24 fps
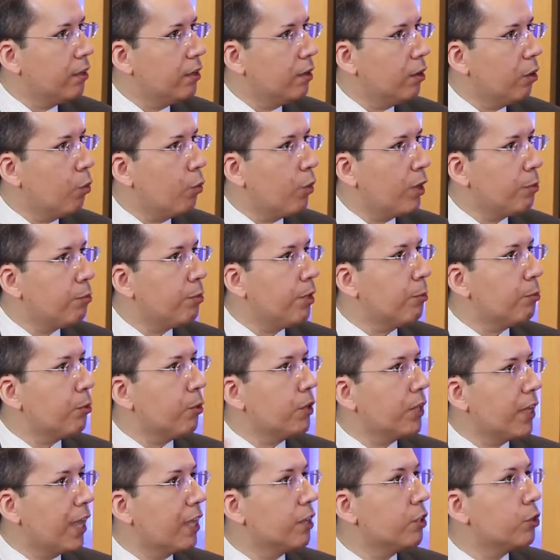when people
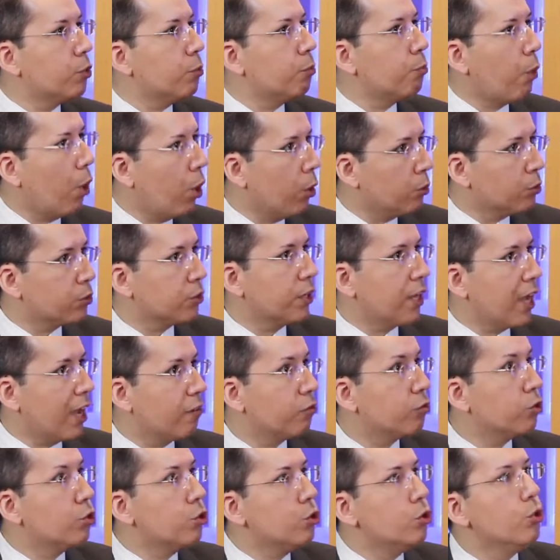get to post and
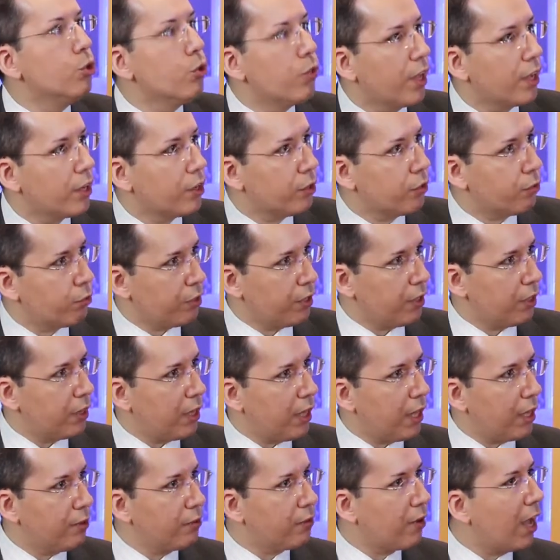have to do that in real
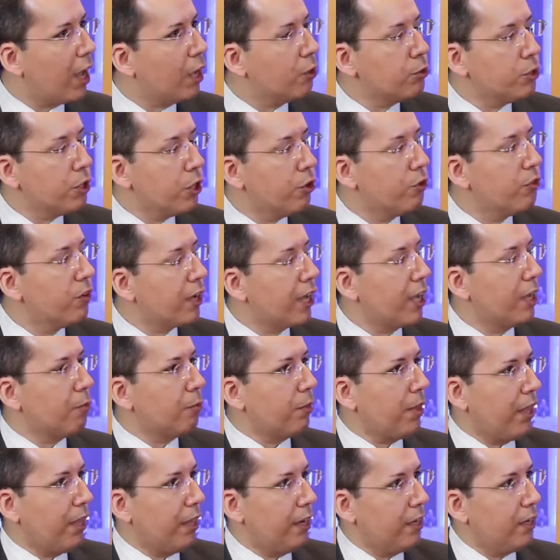life. How do you overcome that?